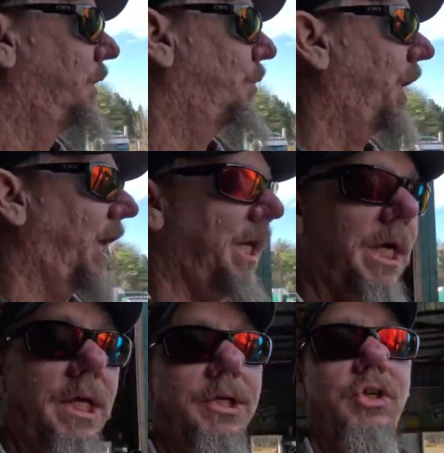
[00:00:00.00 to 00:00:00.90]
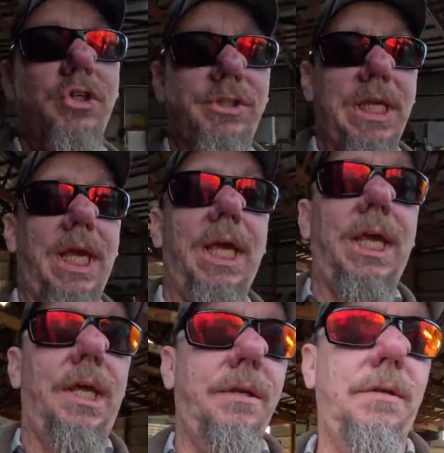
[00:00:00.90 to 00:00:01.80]
When I unhooked the
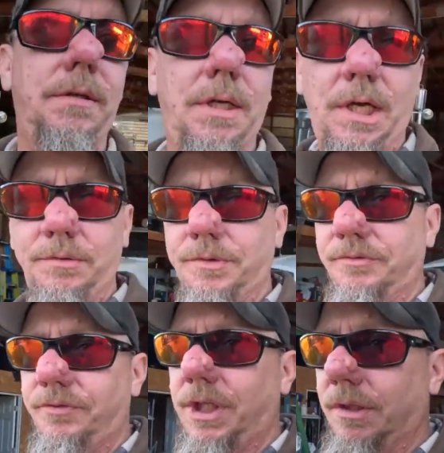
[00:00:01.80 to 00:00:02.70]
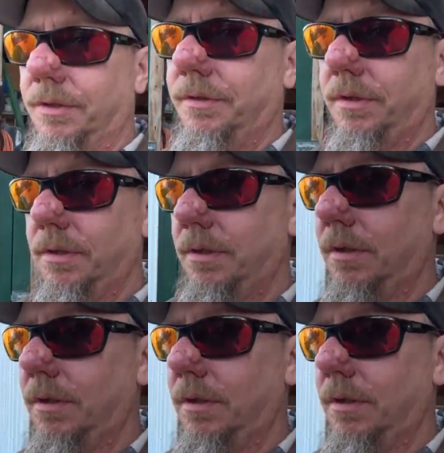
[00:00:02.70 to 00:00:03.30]
head out in the field,